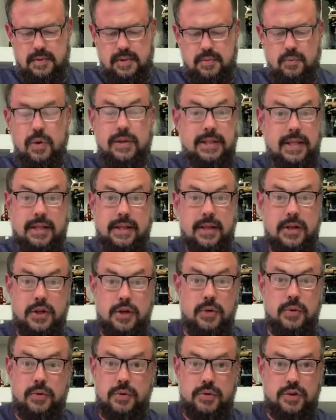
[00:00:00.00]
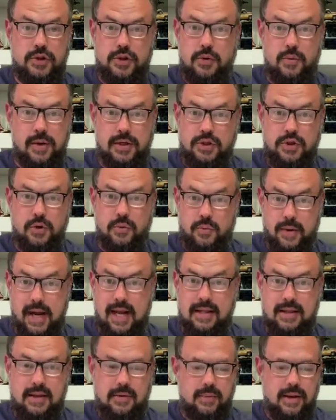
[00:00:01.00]
Was it the huge torrential
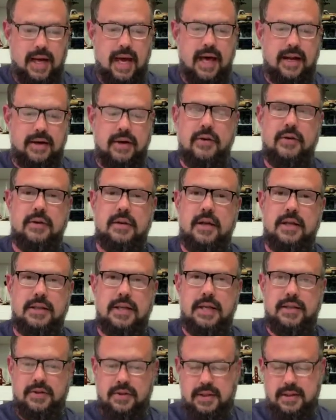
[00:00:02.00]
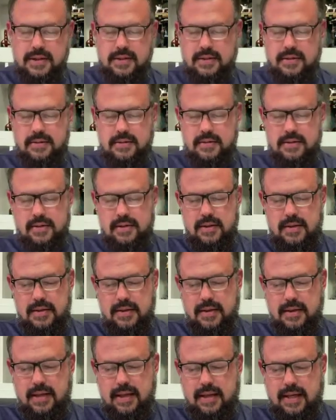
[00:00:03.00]
rain that we had here in Los Angeles
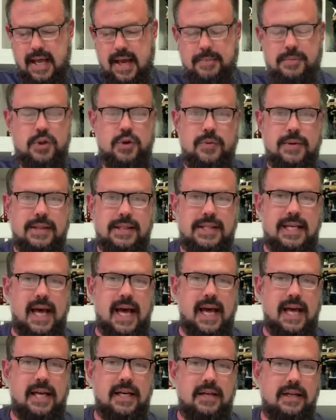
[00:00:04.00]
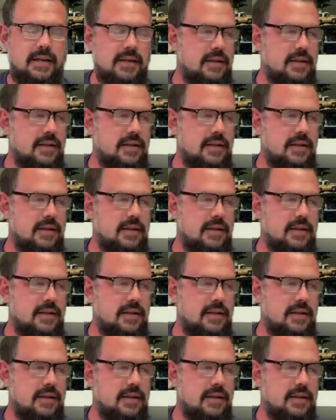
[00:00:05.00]
that kept you inside?